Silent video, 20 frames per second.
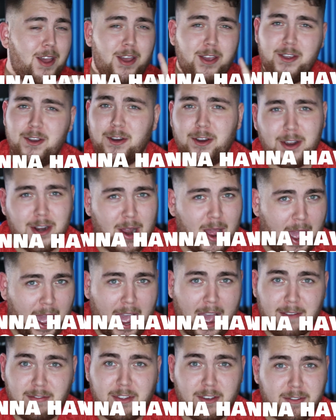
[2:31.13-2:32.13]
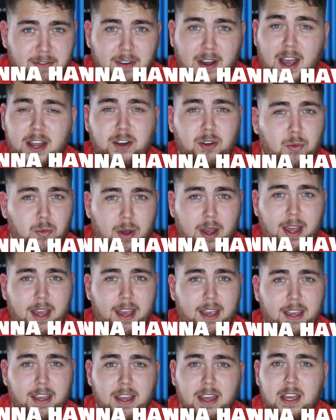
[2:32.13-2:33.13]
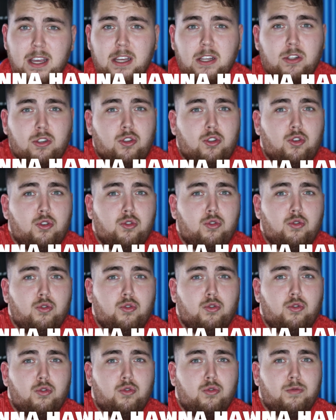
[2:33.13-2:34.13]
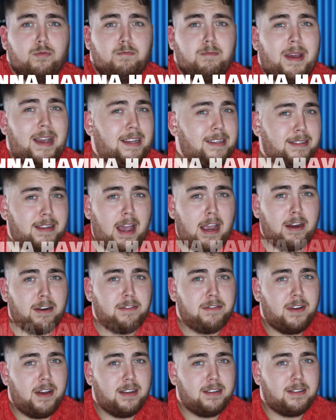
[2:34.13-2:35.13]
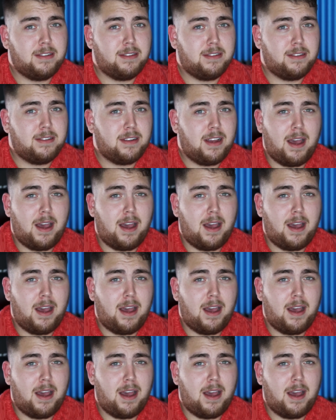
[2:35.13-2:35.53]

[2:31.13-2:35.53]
You're gonna have to find a way to make sacrifices.